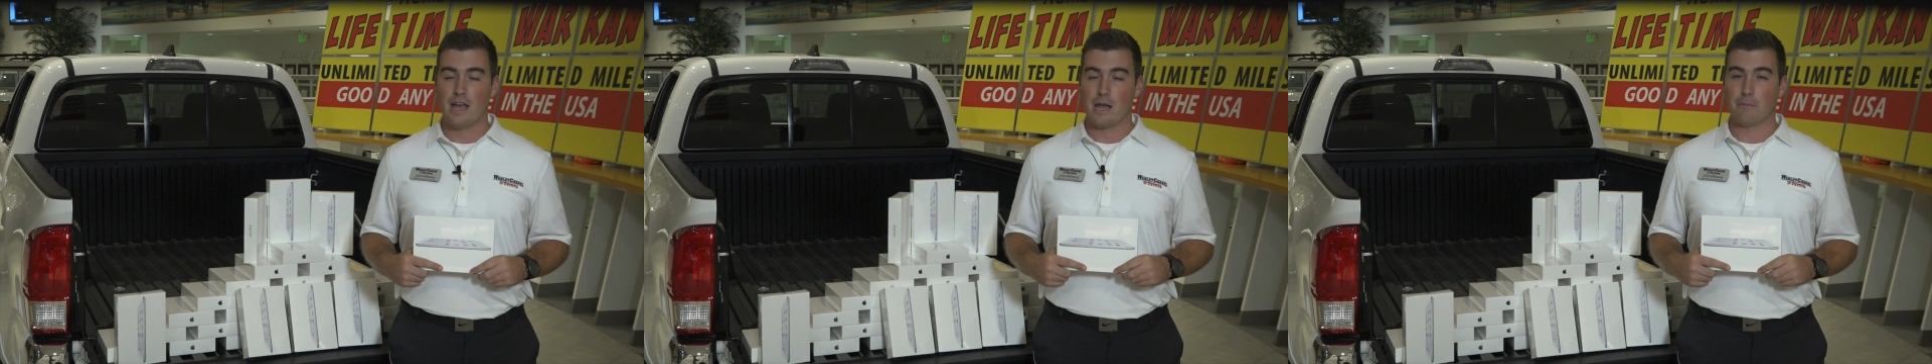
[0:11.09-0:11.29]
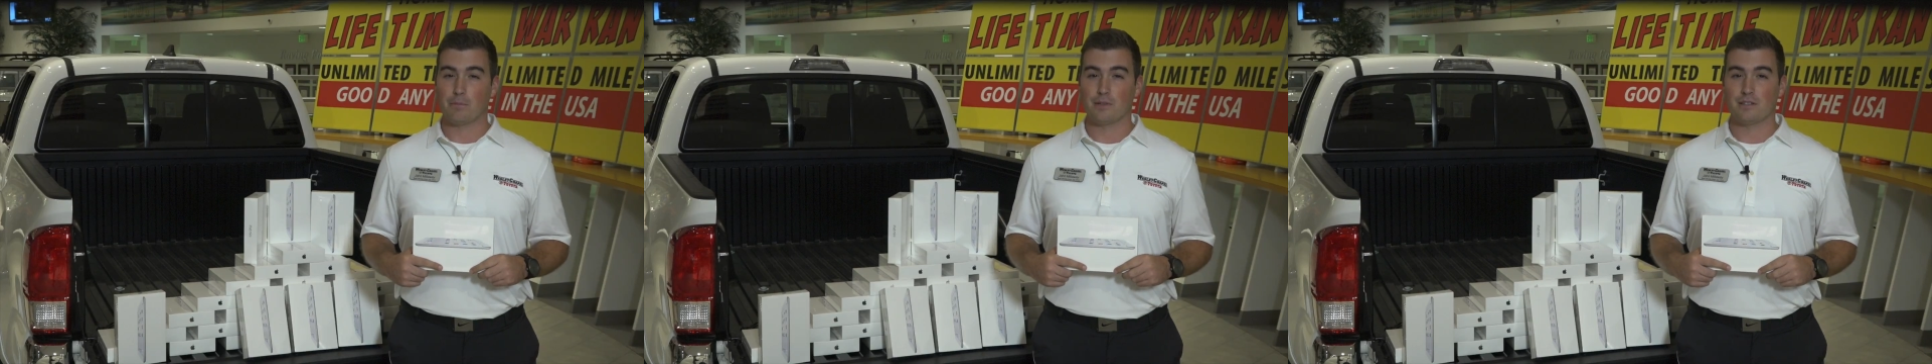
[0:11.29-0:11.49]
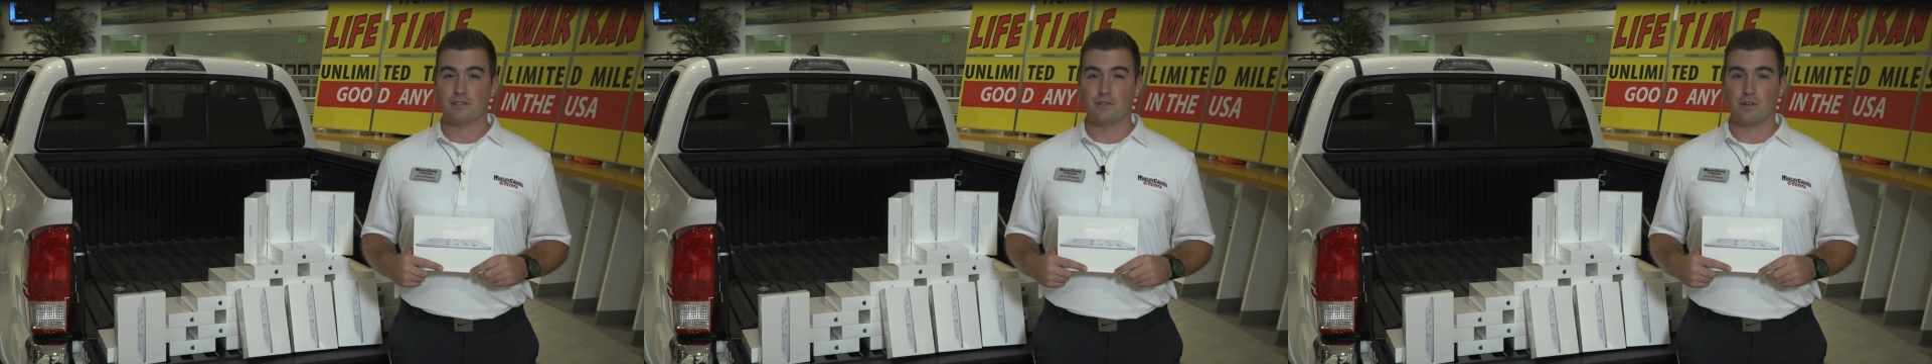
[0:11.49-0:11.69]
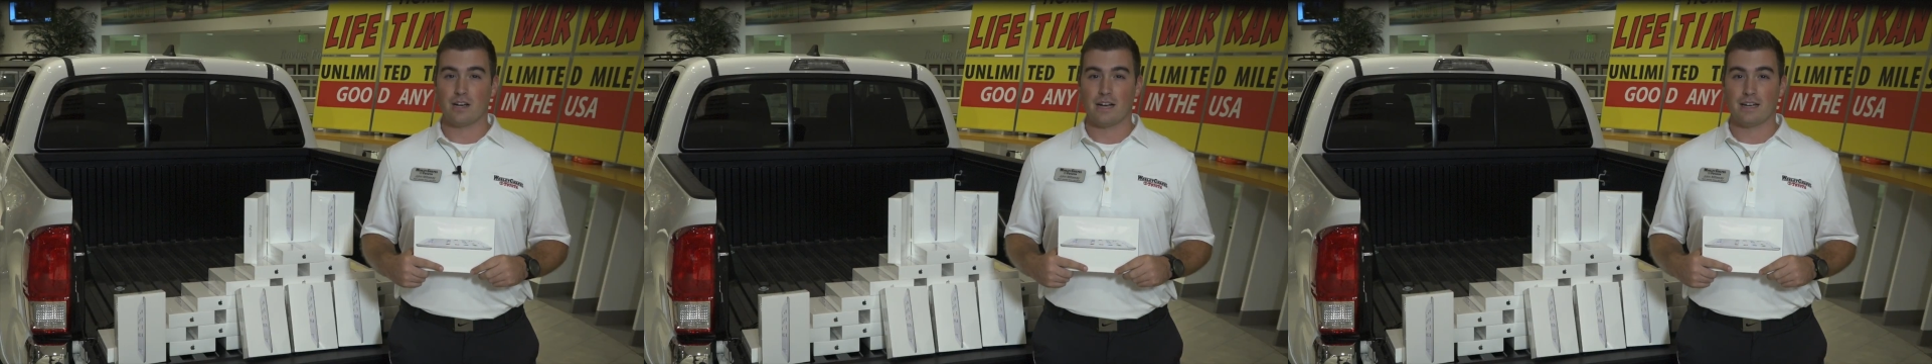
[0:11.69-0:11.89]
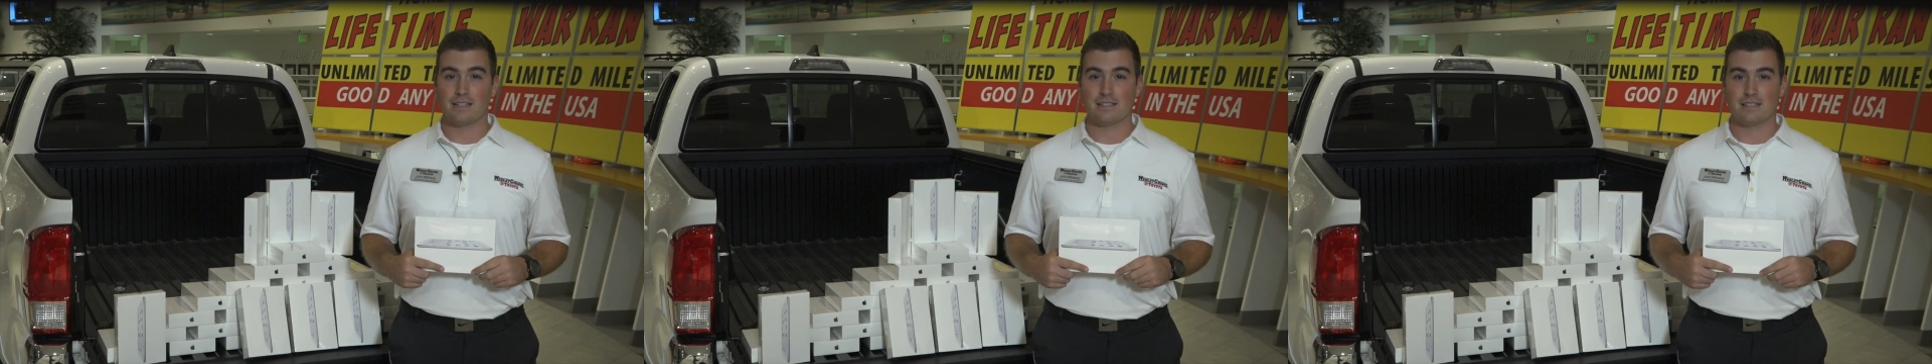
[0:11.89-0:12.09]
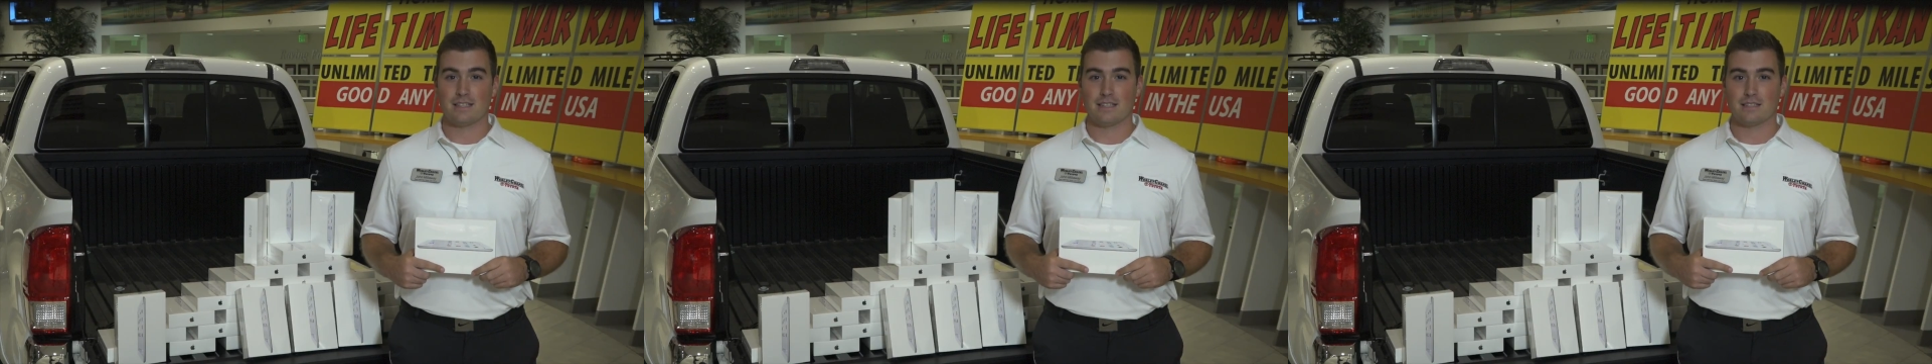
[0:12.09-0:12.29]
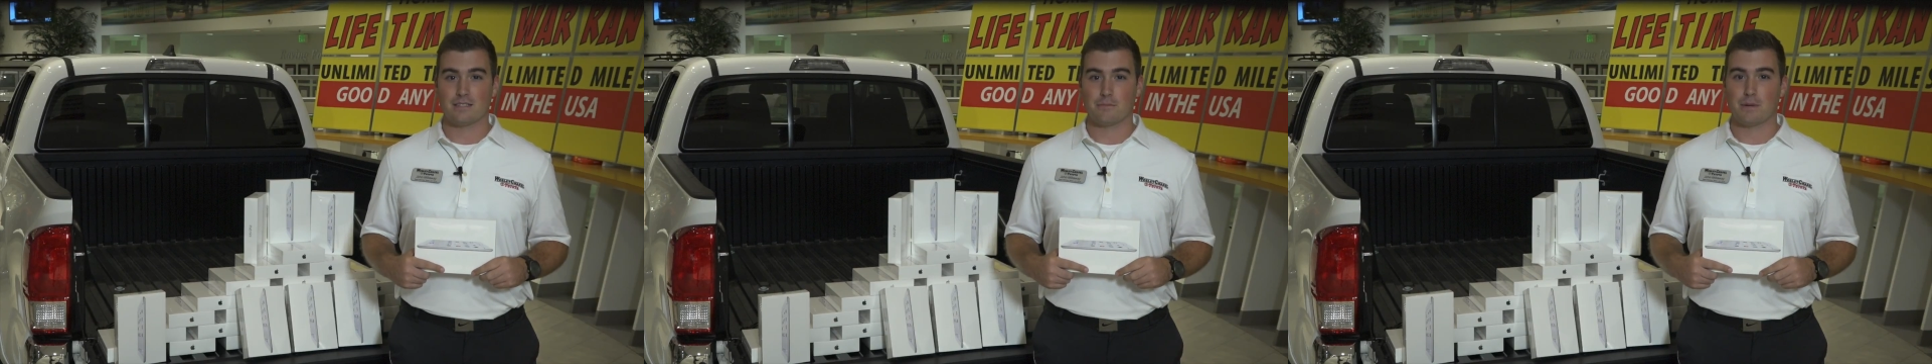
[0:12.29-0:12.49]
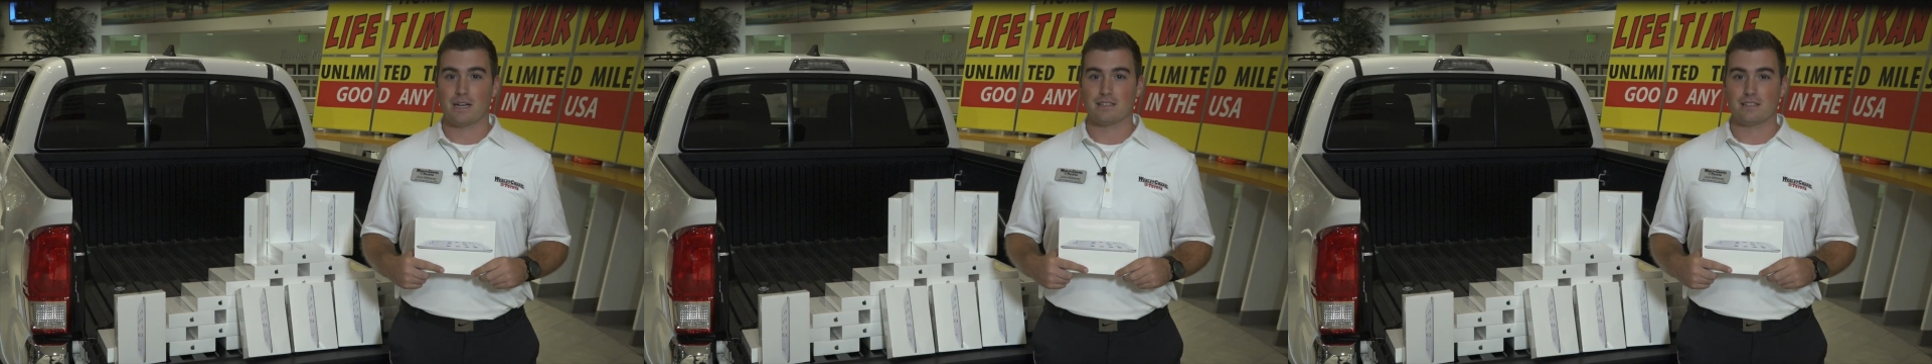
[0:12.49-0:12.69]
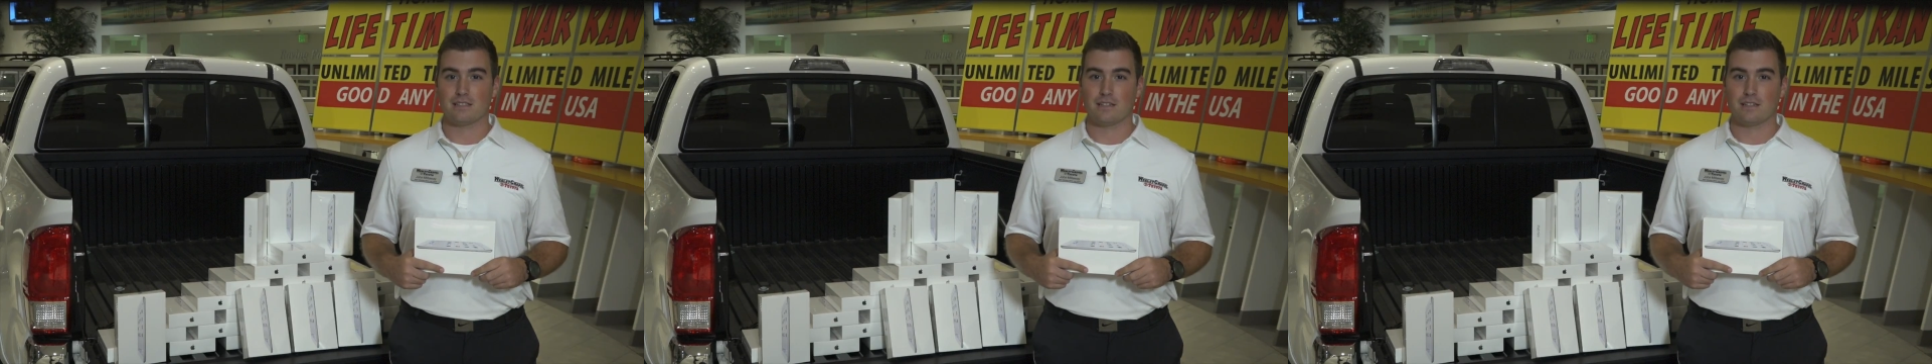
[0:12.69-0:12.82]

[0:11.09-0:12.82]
and please do not hesitate to pass